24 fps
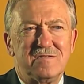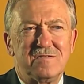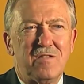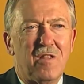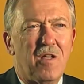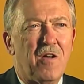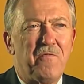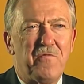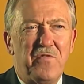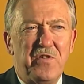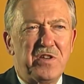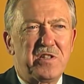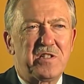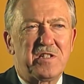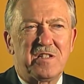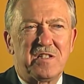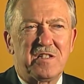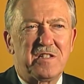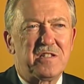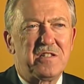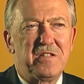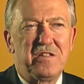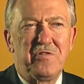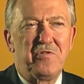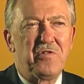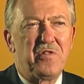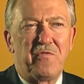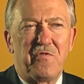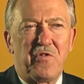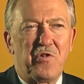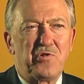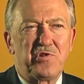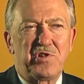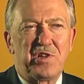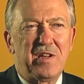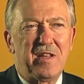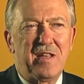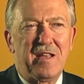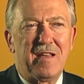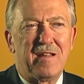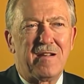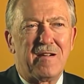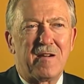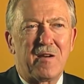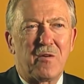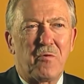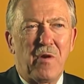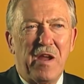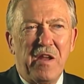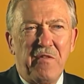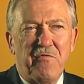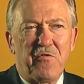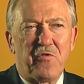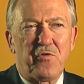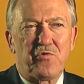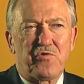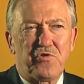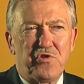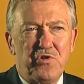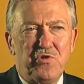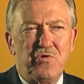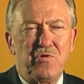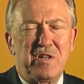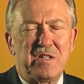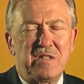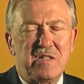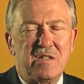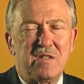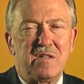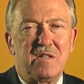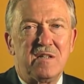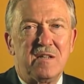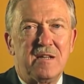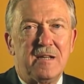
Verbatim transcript: love this university and are grateful to it.